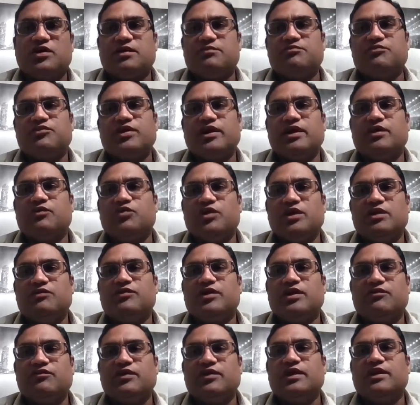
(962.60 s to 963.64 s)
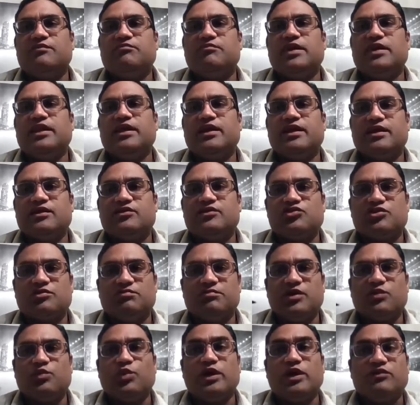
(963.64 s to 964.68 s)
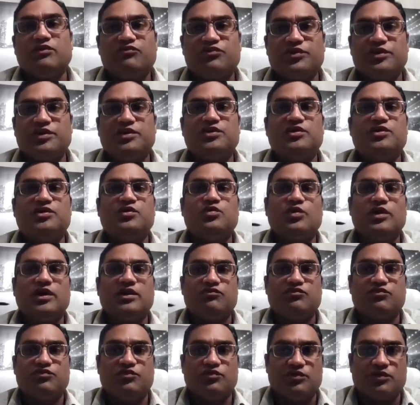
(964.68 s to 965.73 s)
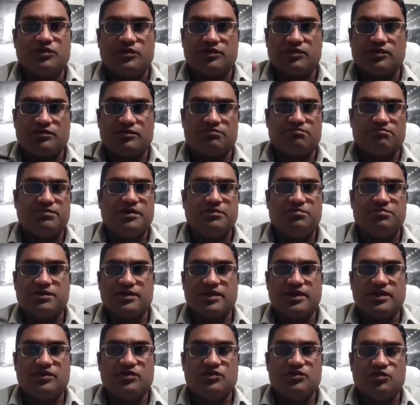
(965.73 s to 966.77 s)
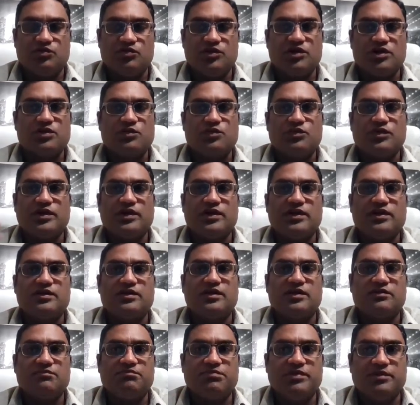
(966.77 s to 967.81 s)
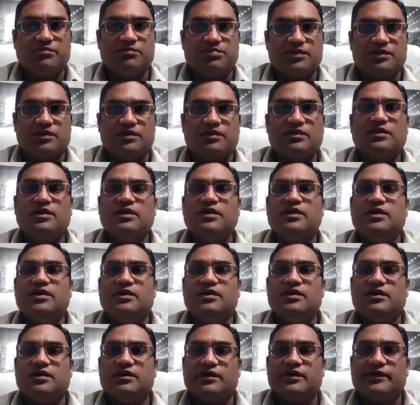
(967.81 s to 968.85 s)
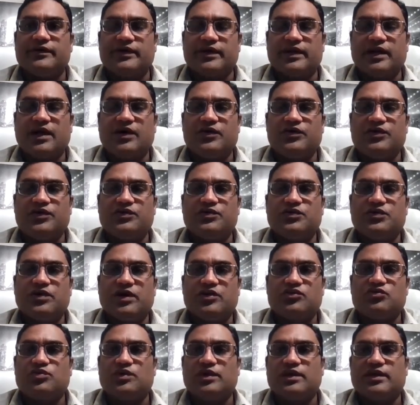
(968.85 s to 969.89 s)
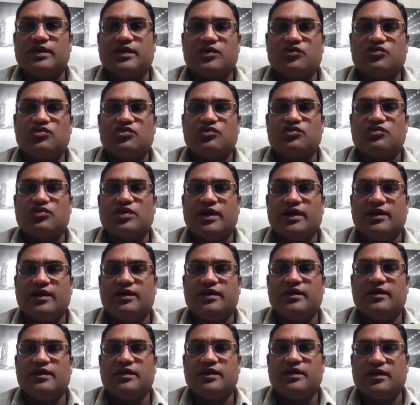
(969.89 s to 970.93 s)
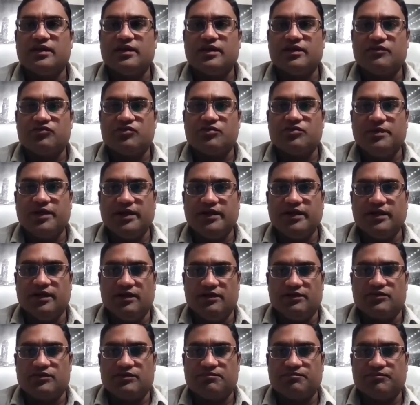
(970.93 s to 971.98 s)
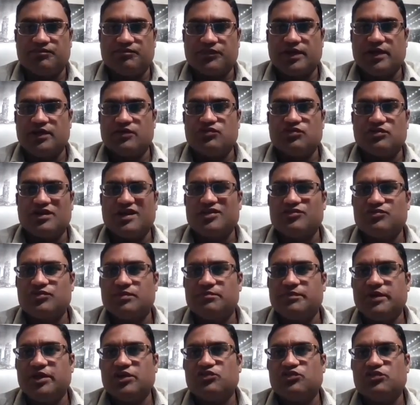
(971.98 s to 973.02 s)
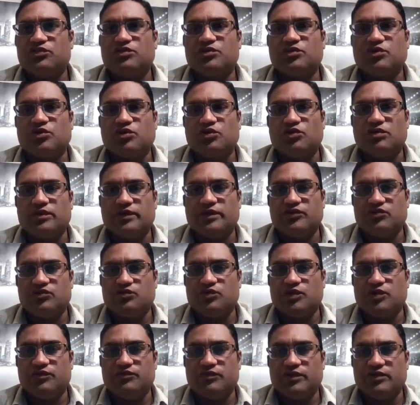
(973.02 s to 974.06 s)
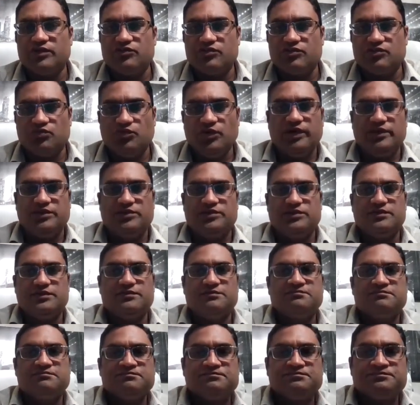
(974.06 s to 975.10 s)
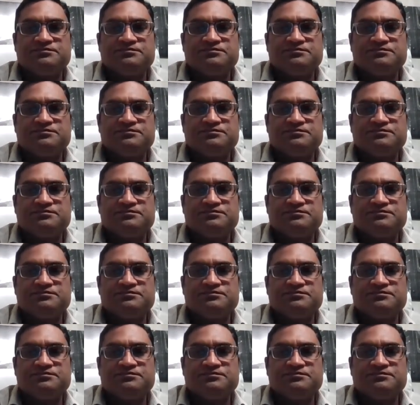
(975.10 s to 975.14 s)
why I'm saying win-win-win, meaning it should be a win for you, win for people that you work with, and people around you, as well as society and everybody else. Okay, so that's why make sure your goal is a win-win situation.